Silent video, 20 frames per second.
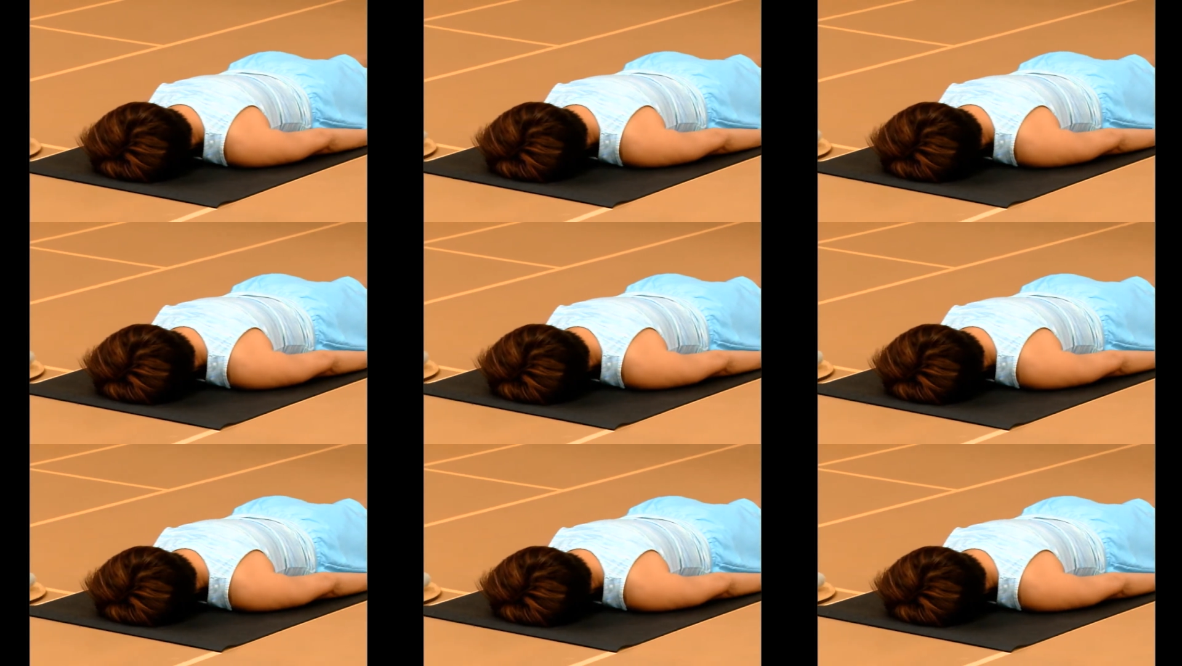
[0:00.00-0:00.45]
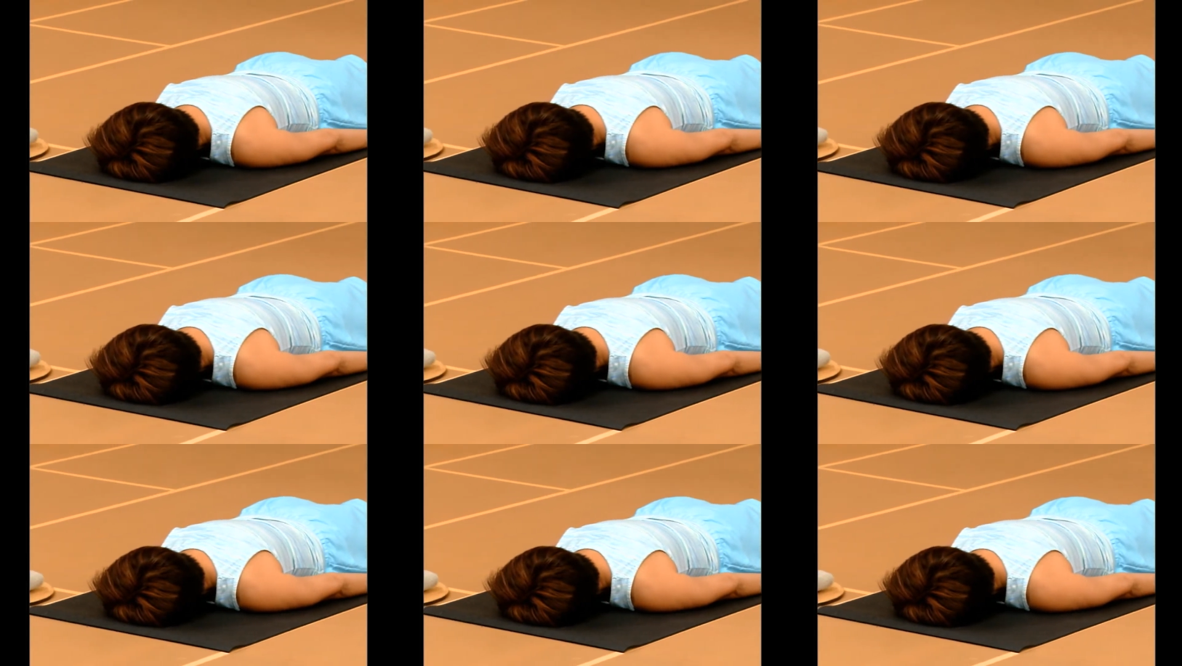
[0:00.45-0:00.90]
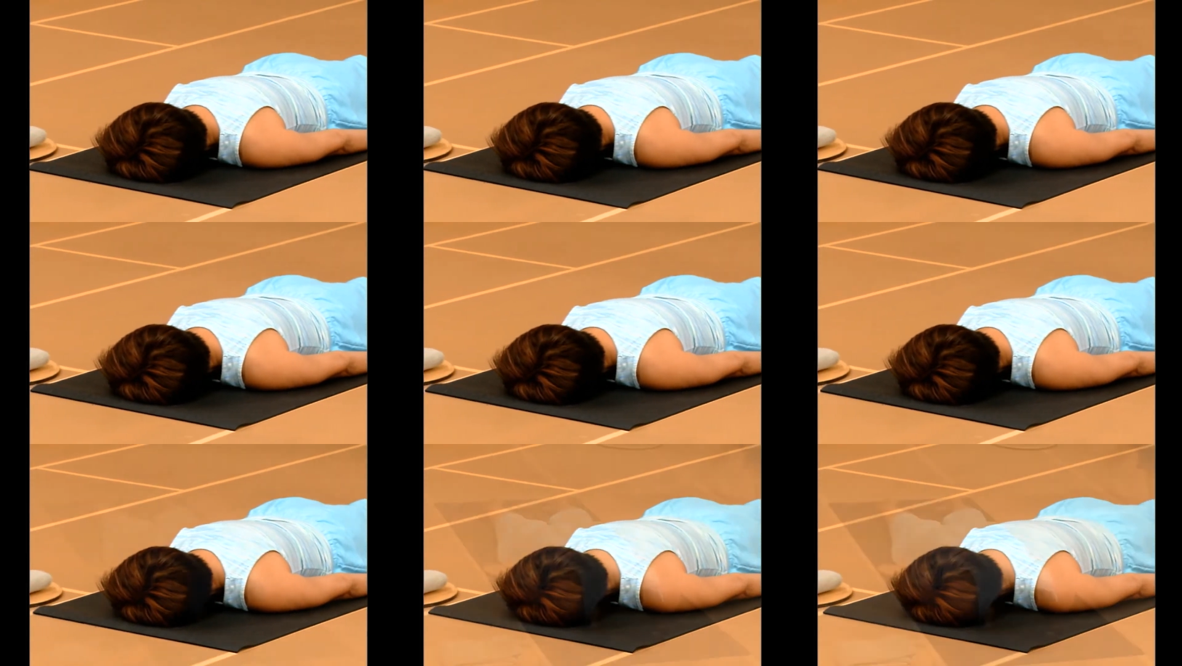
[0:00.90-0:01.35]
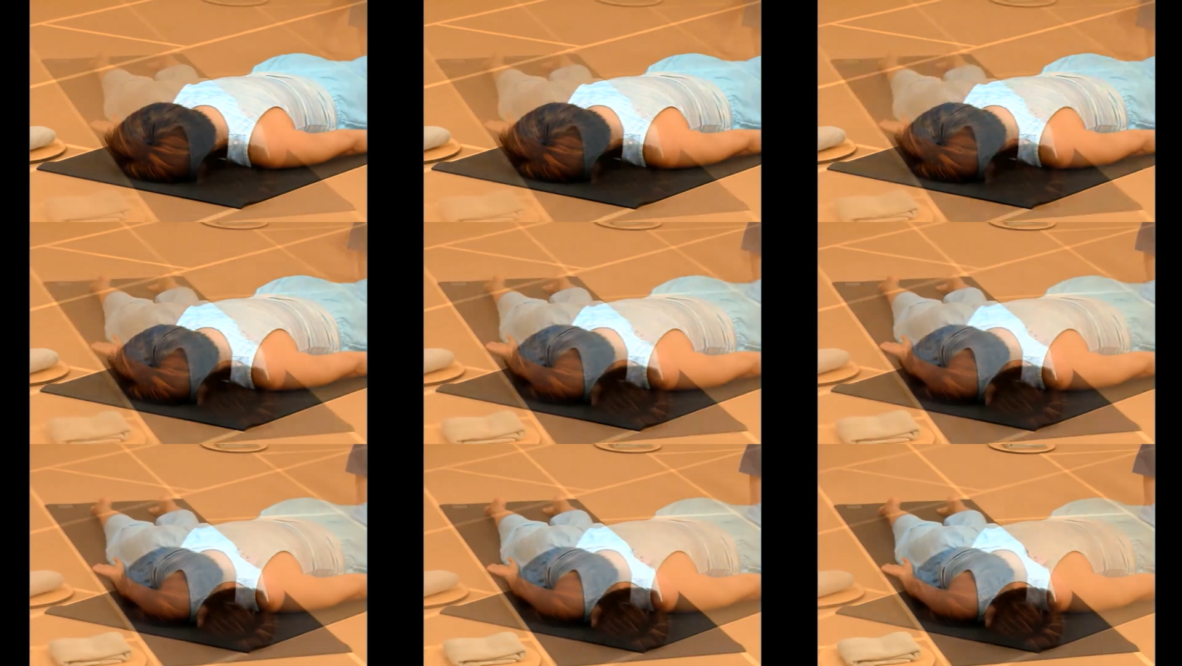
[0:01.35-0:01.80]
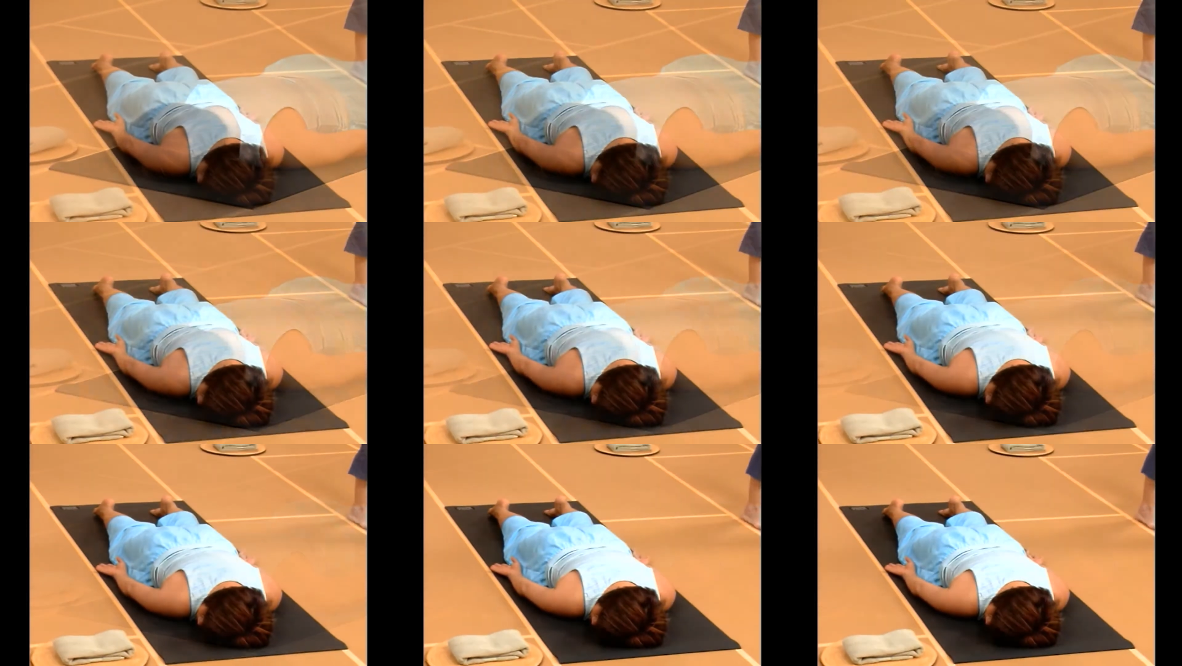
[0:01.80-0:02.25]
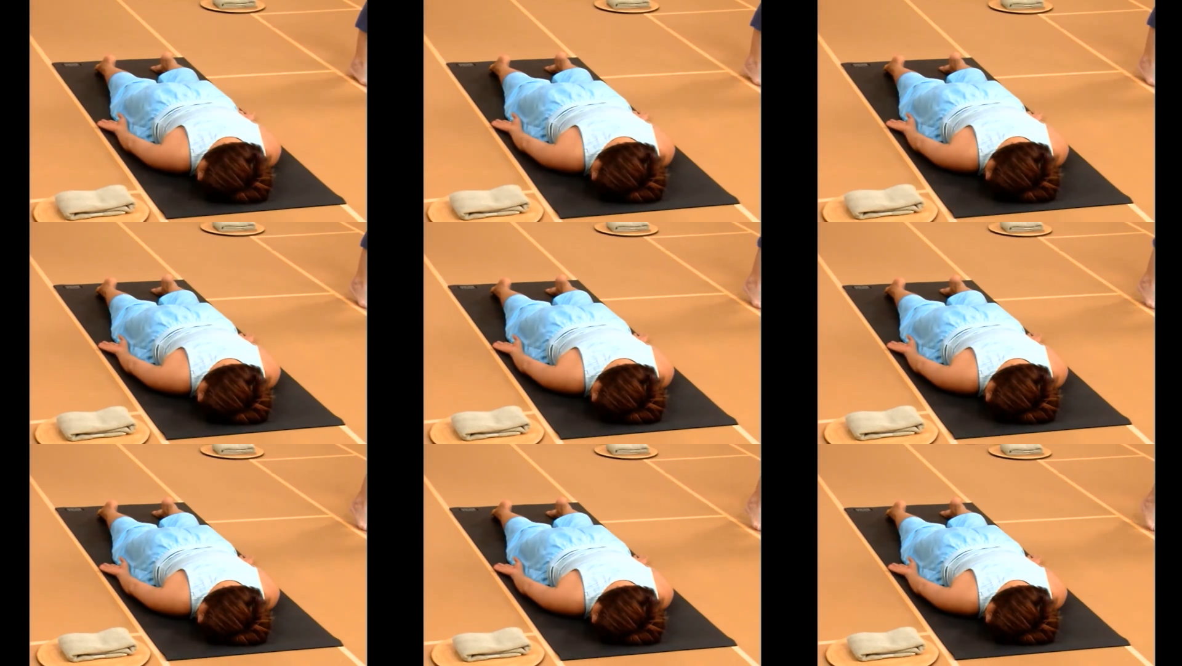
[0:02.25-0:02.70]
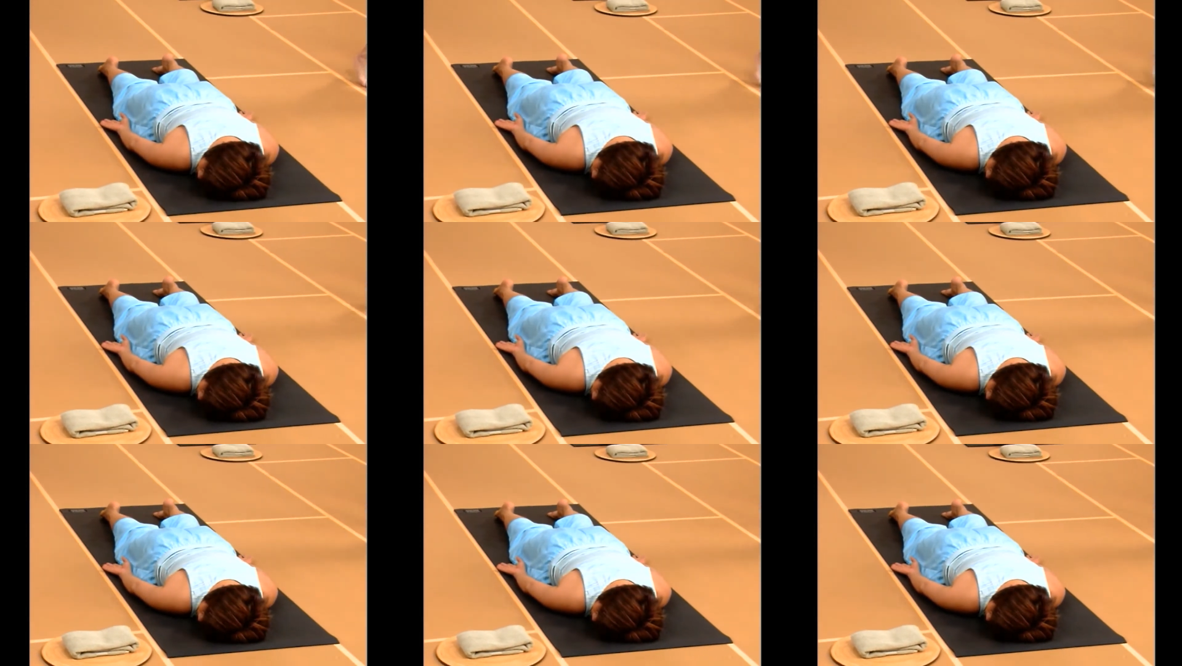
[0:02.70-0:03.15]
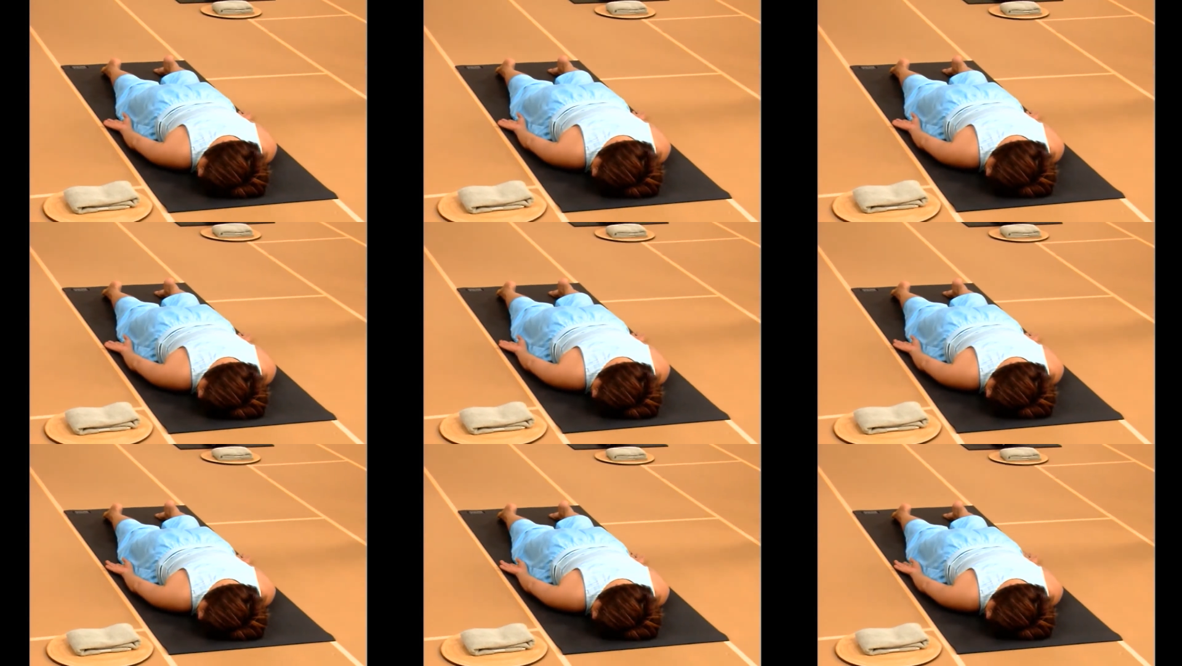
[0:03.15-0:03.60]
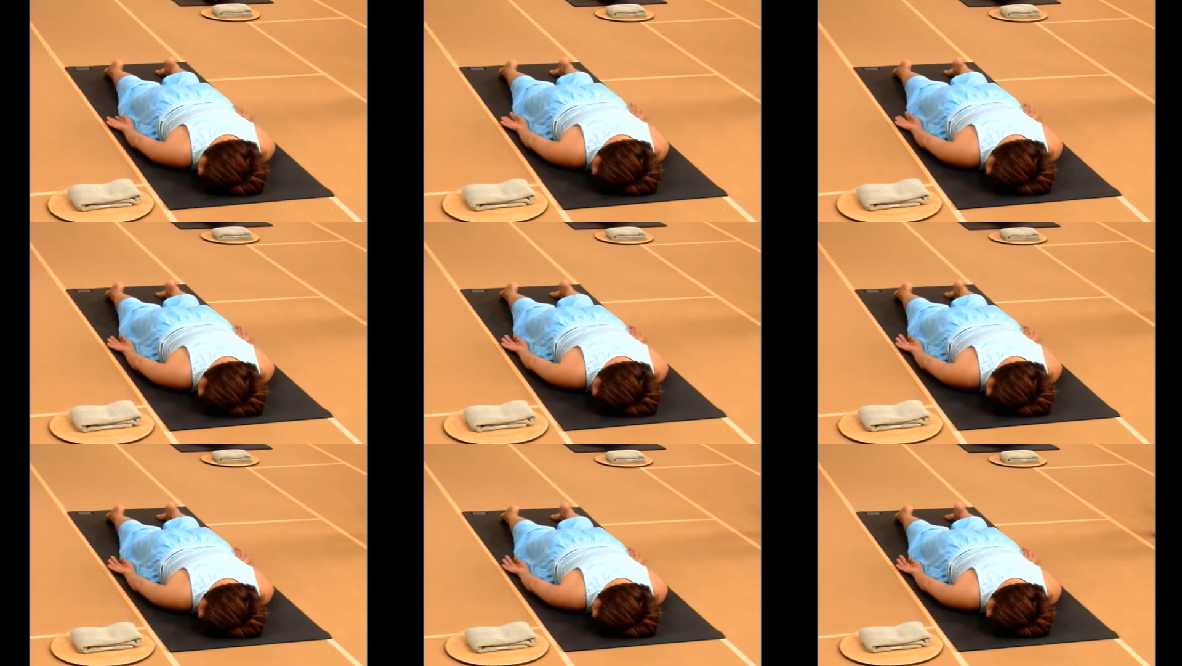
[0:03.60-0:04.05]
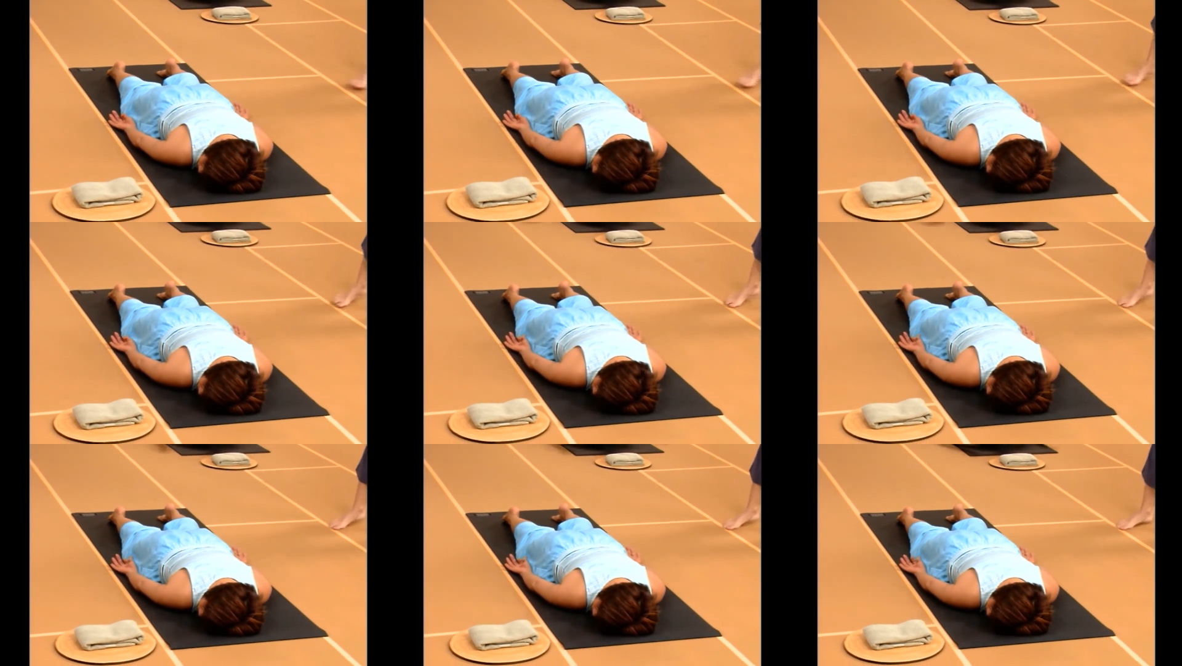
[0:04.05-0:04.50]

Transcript: No face is visible, so there are no lips to read.